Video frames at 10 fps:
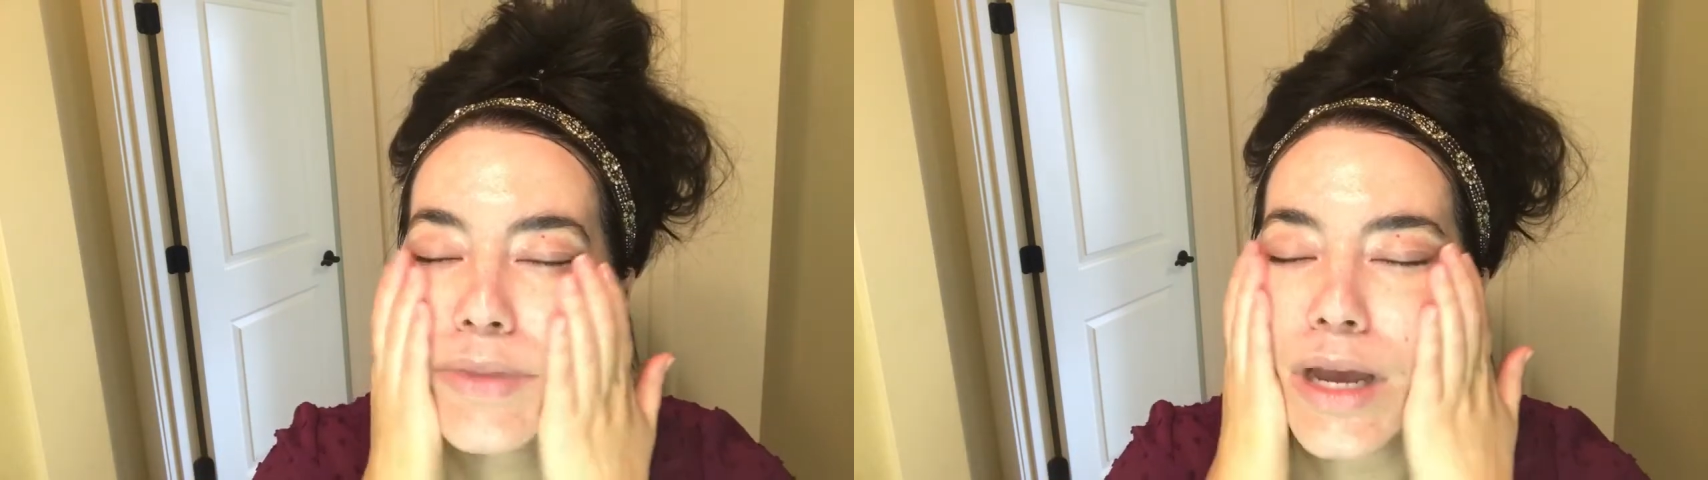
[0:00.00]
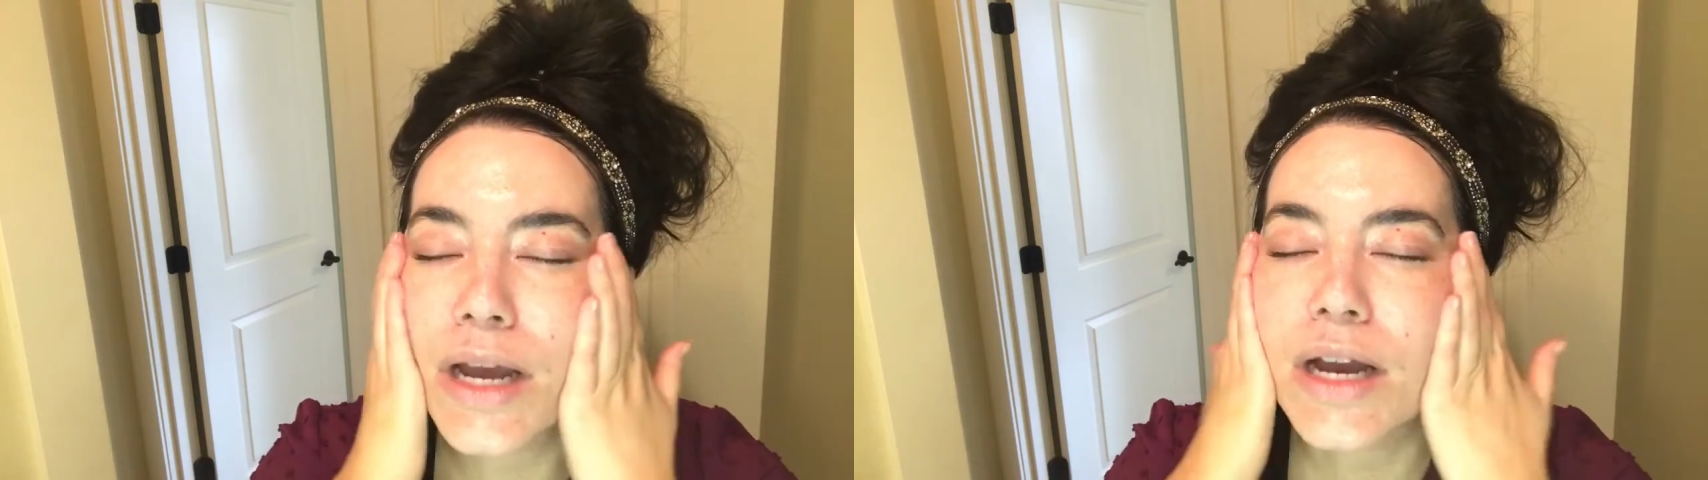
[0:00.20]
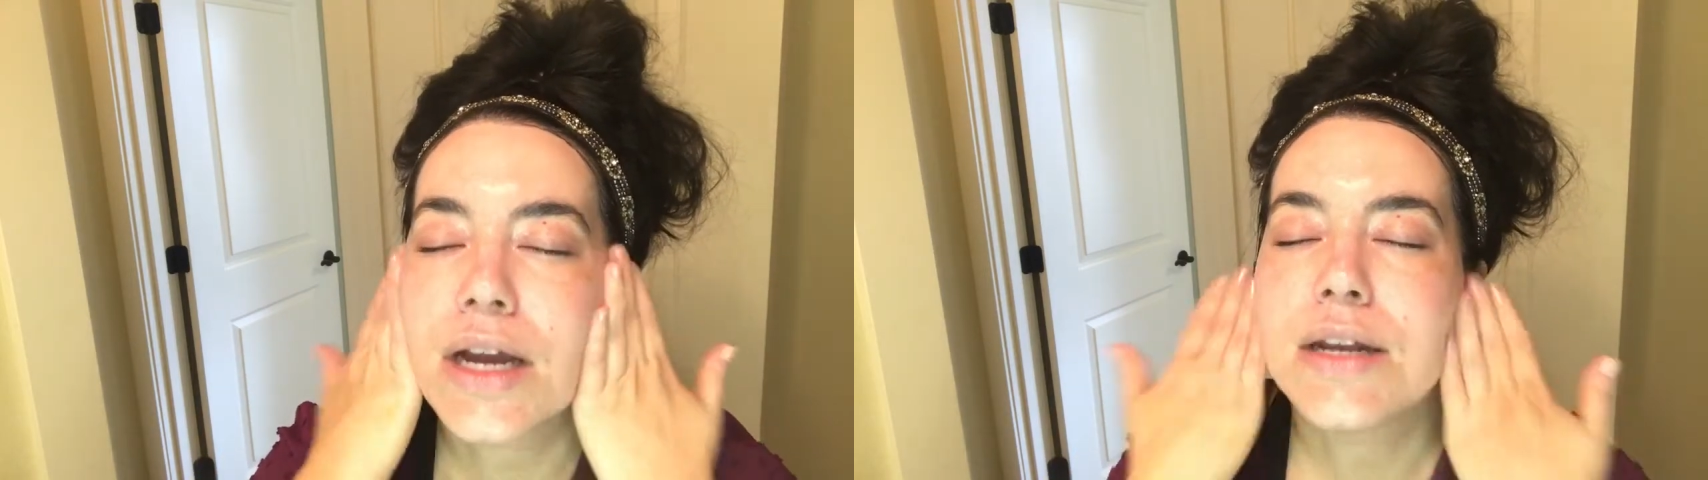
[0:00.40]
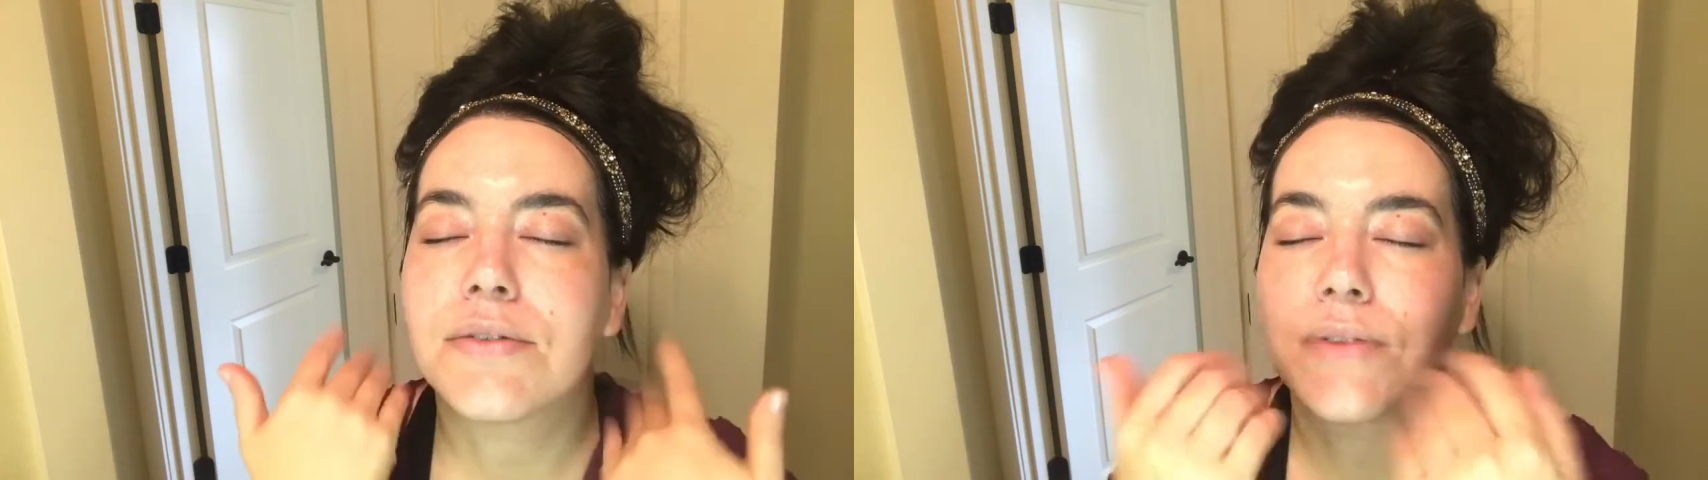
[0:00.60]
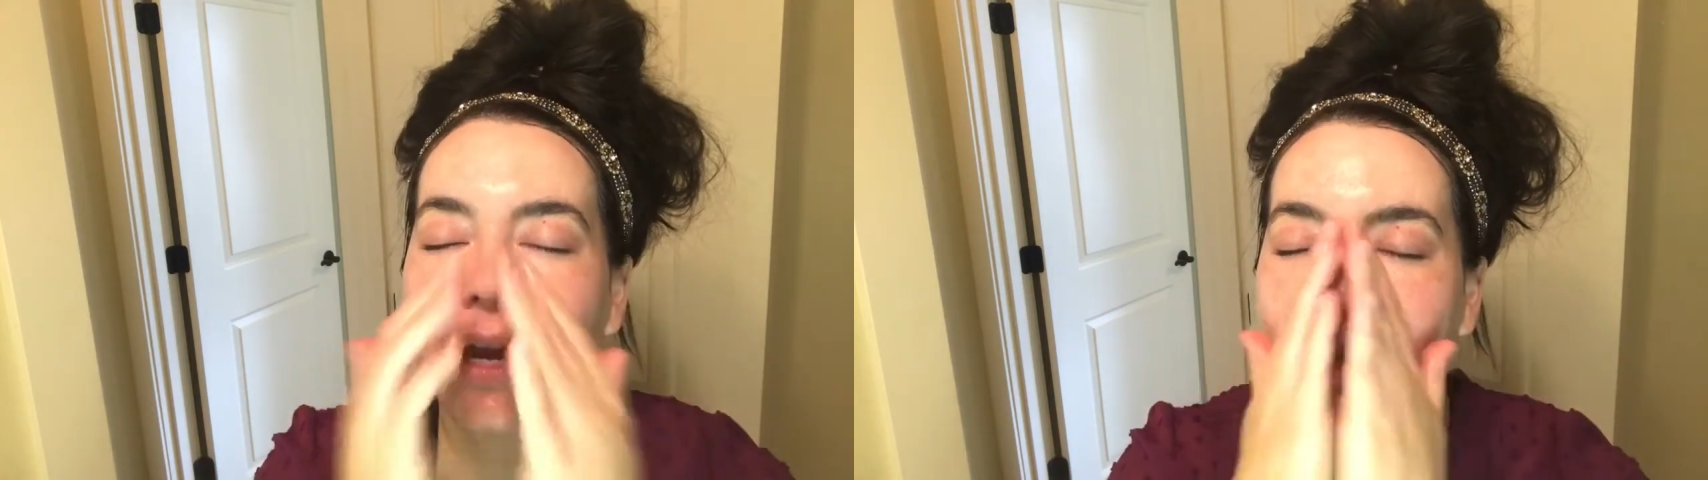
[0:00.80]
I kind of
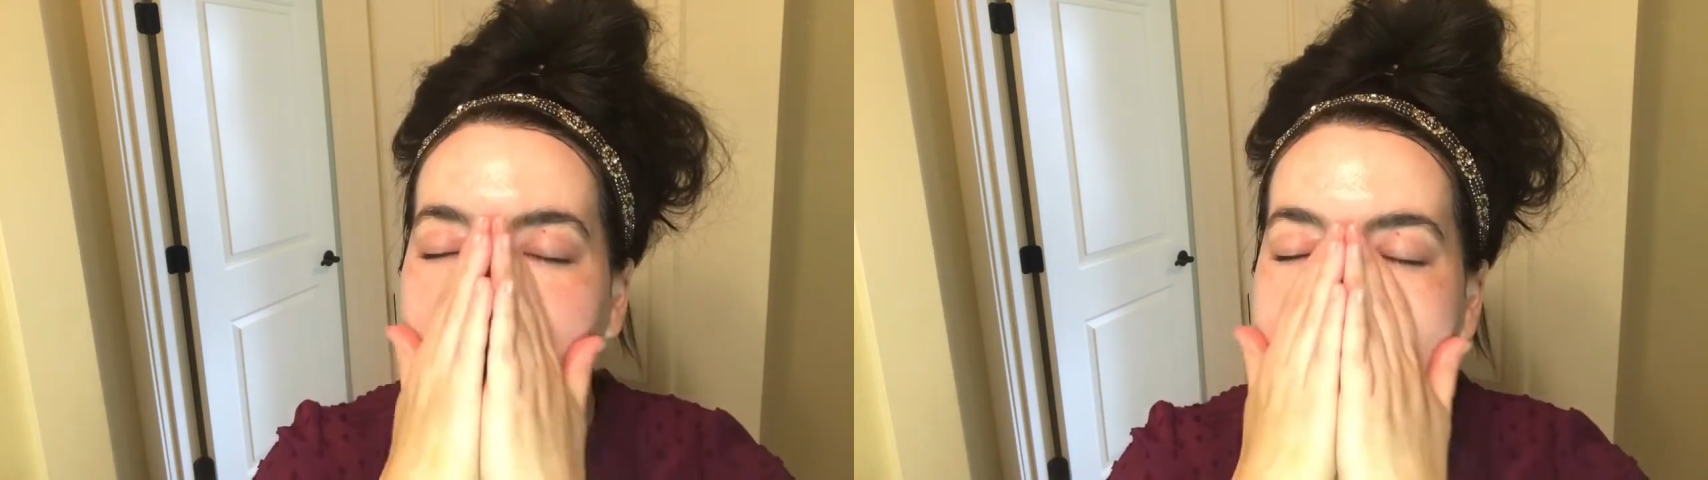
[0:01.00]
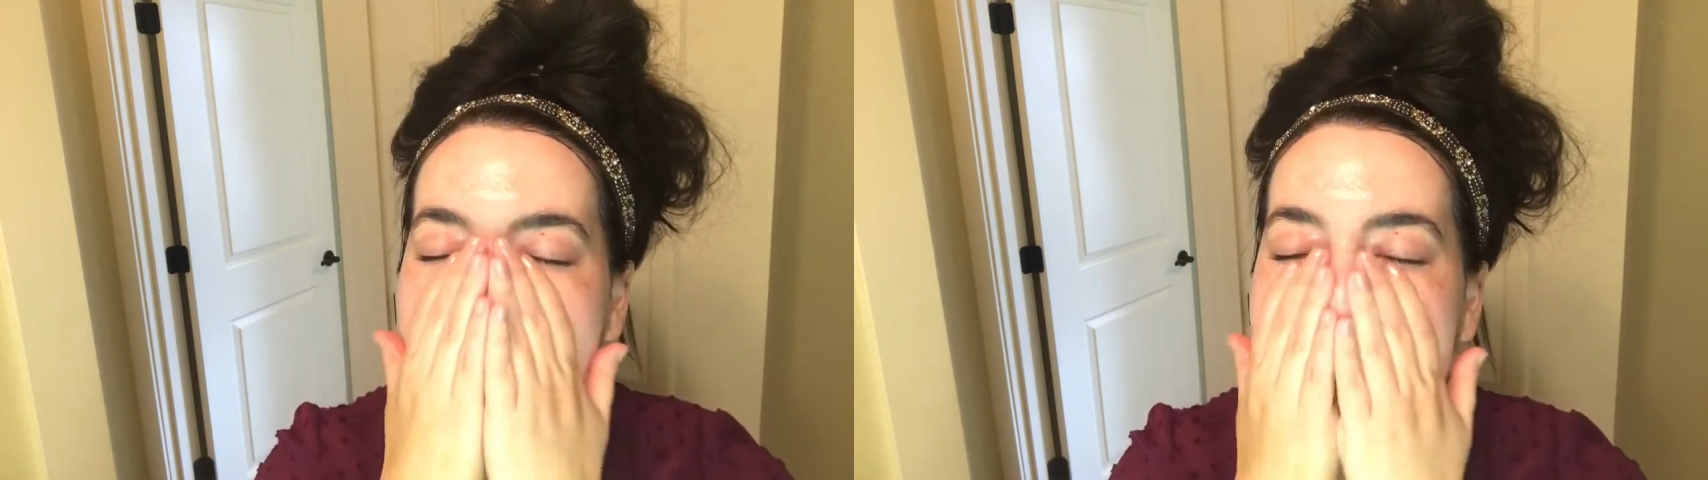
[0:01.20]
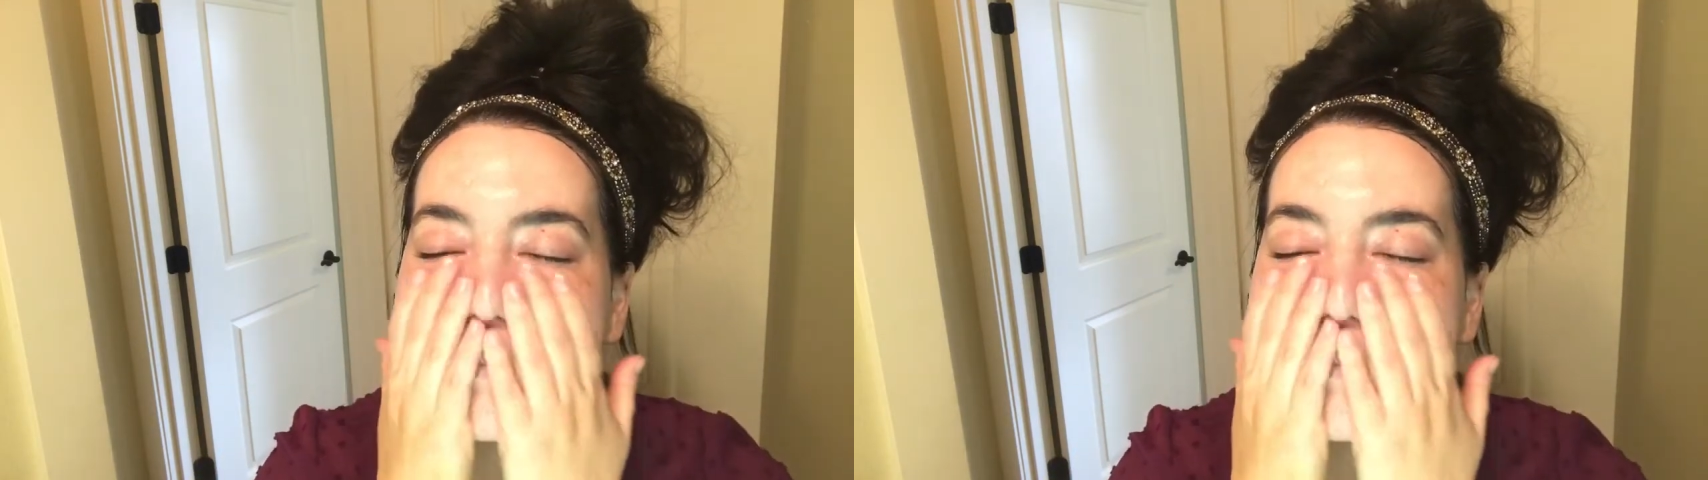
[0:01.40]
find that